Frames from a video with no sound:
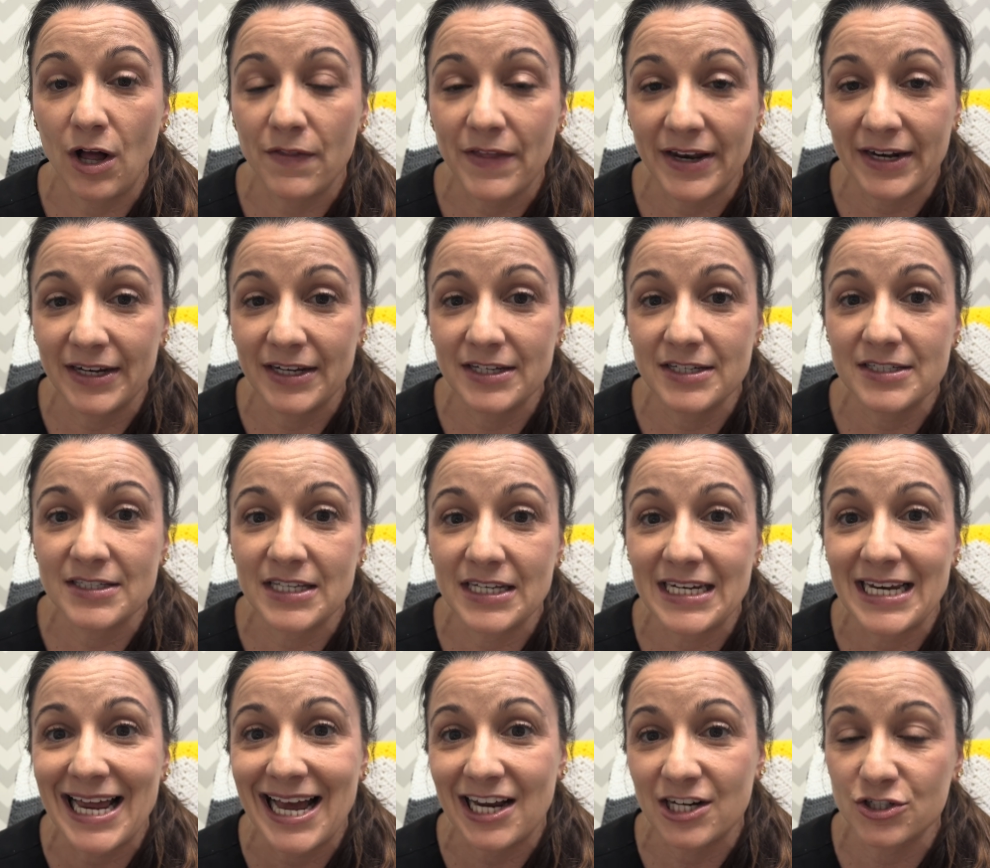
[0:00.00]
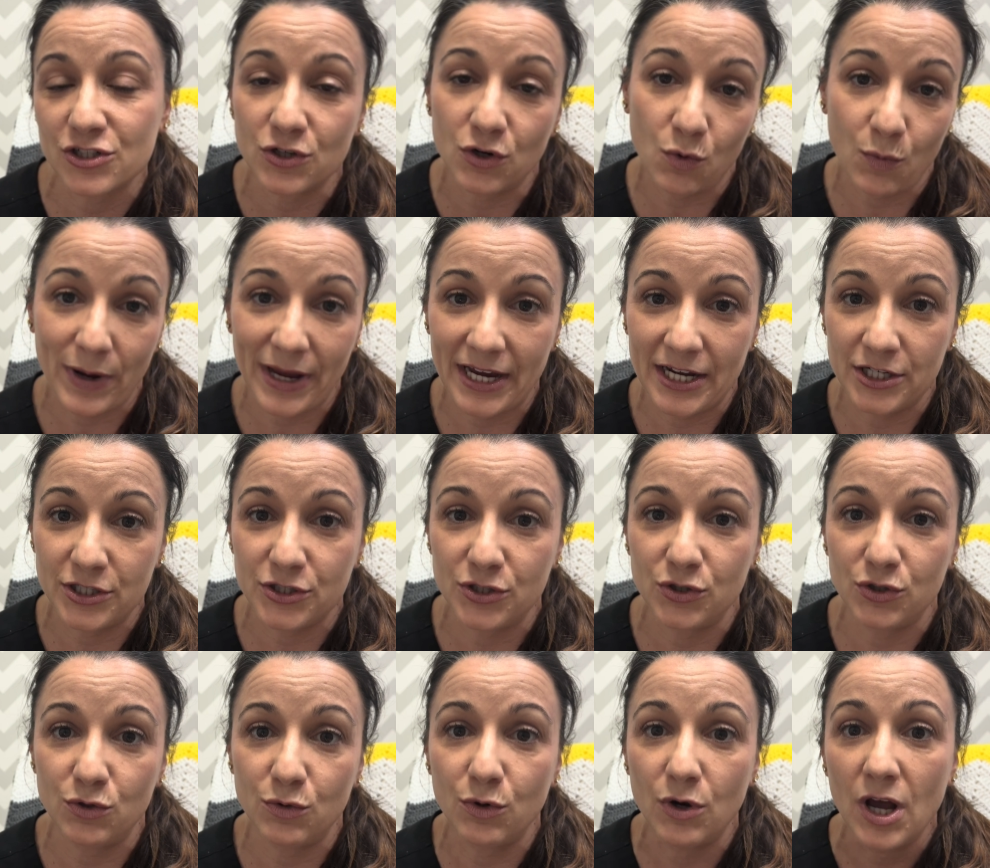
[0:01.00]
That is the national way
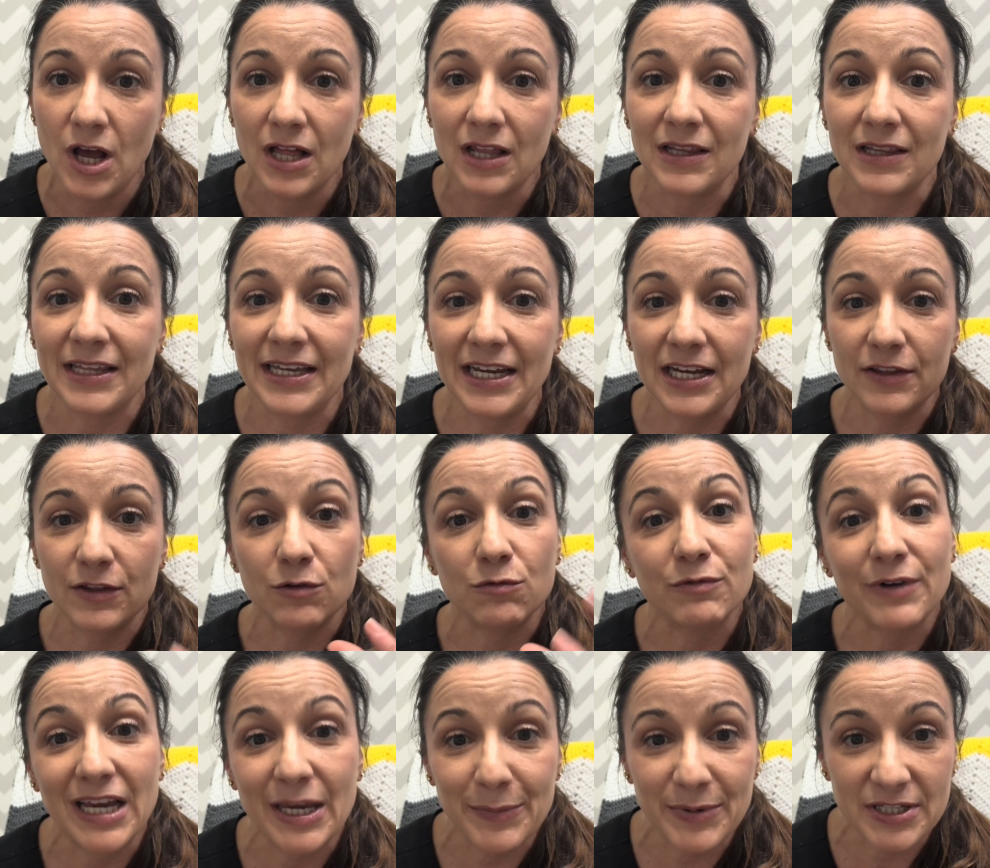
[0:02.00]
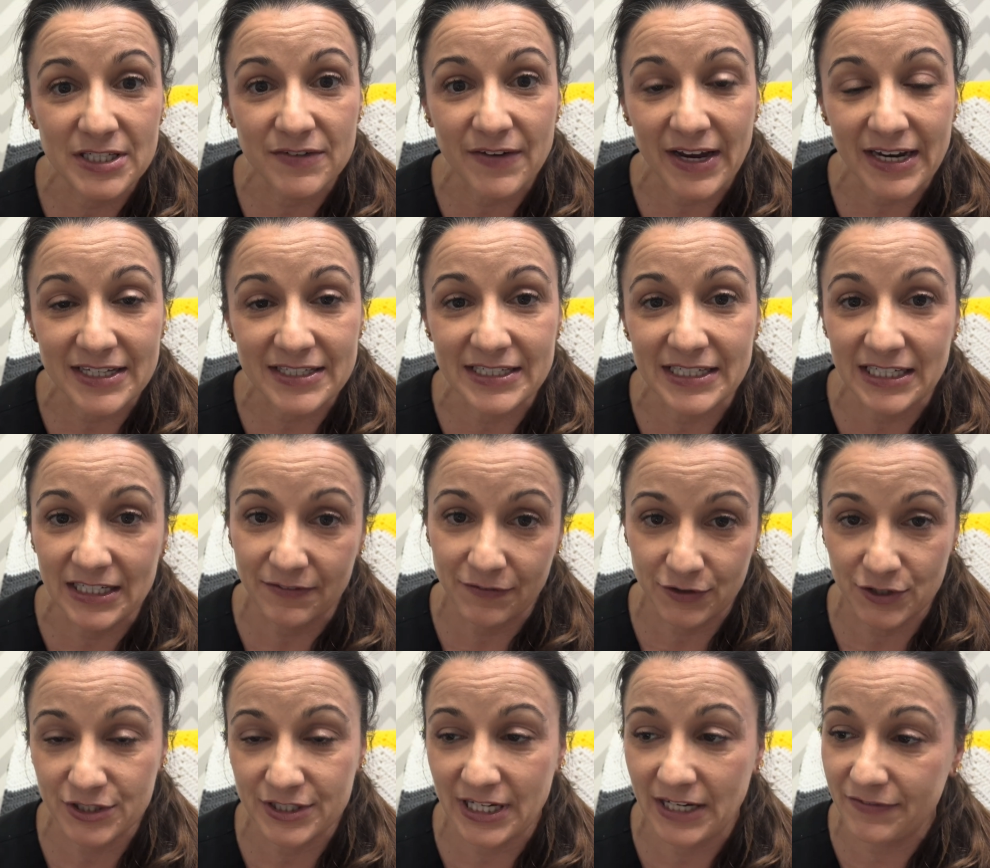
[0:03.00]
to link the rabies vaccine for
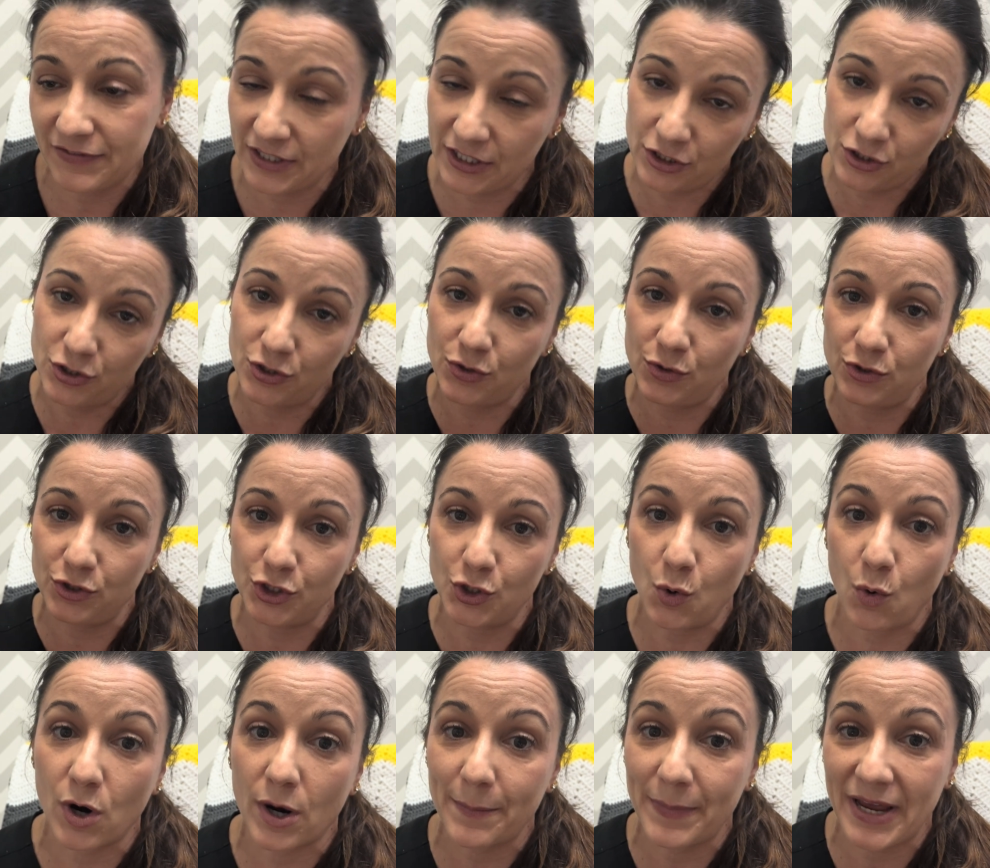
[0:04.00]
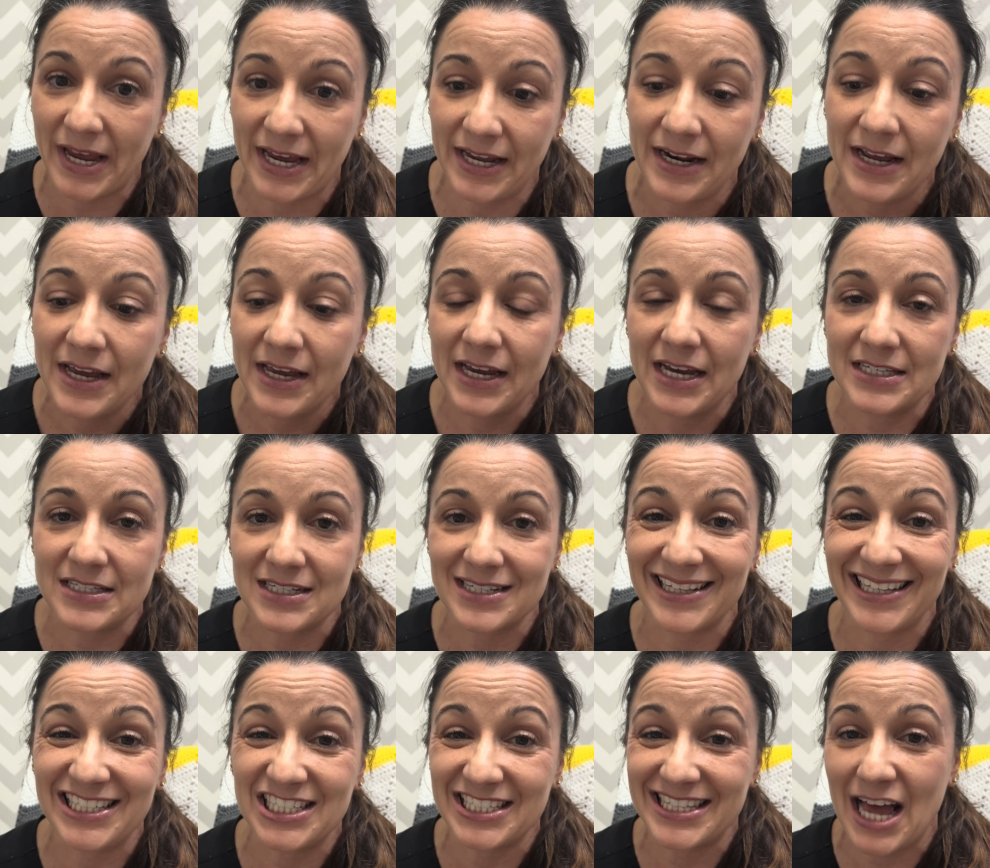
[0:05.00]
safety to your pet, is it's
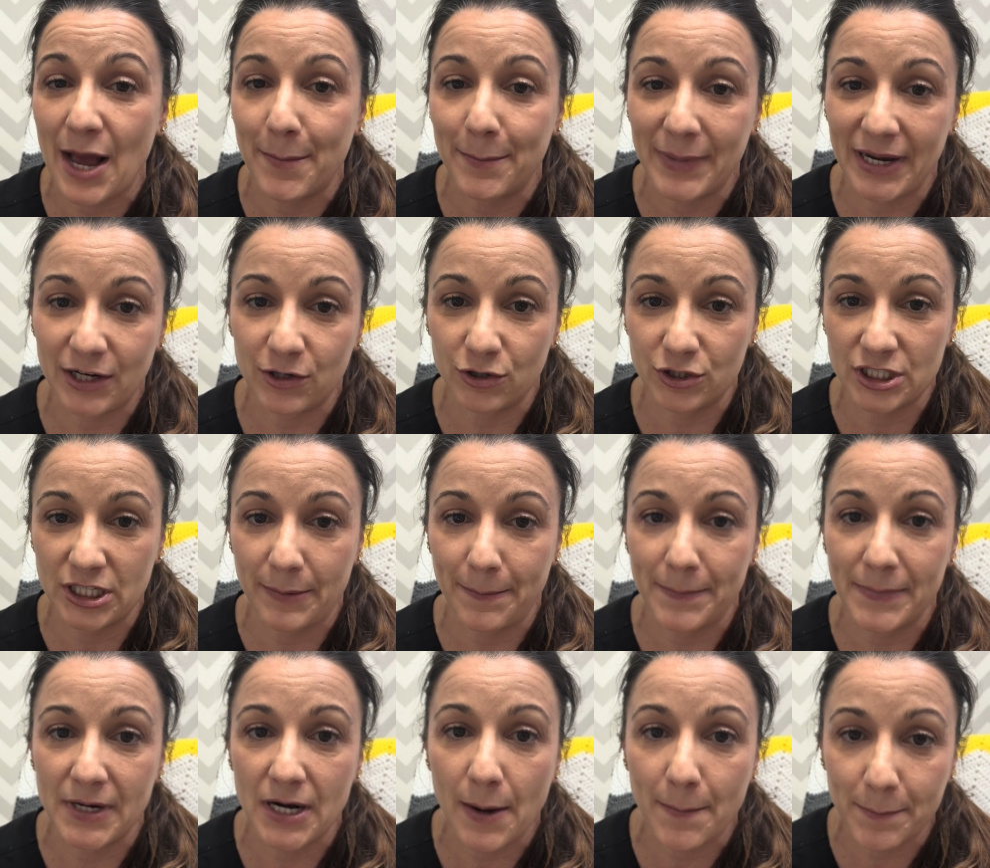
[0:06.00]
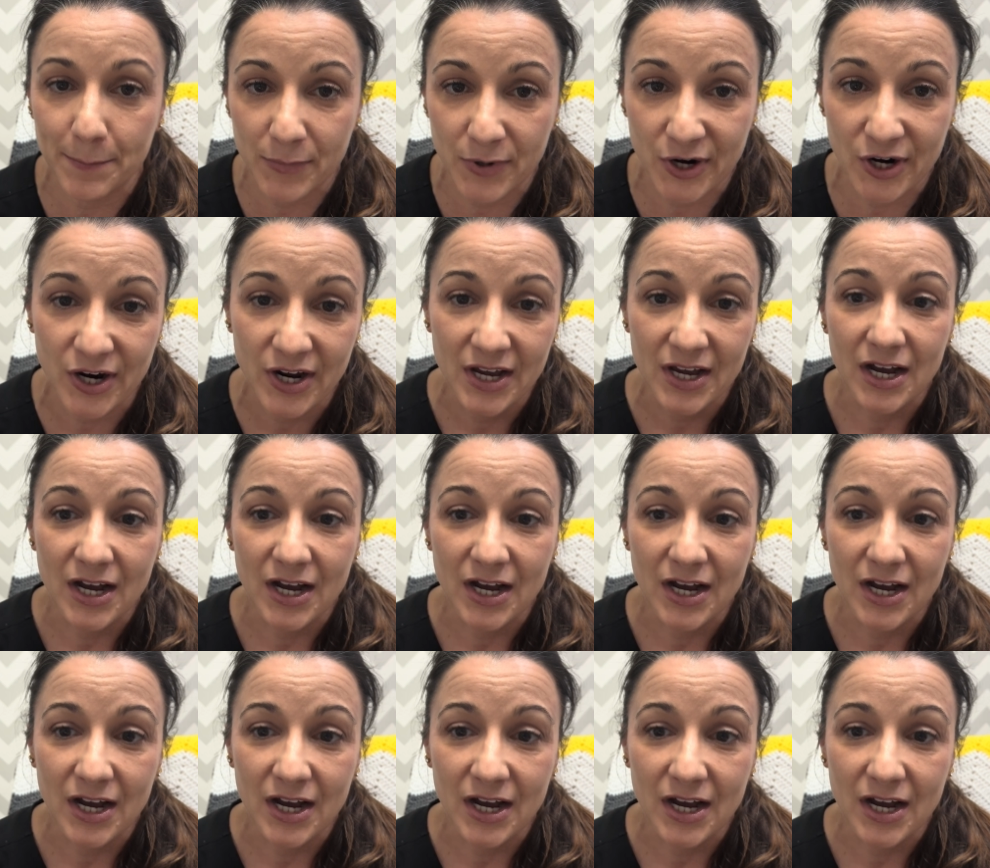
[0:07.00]
linked to that microchip number.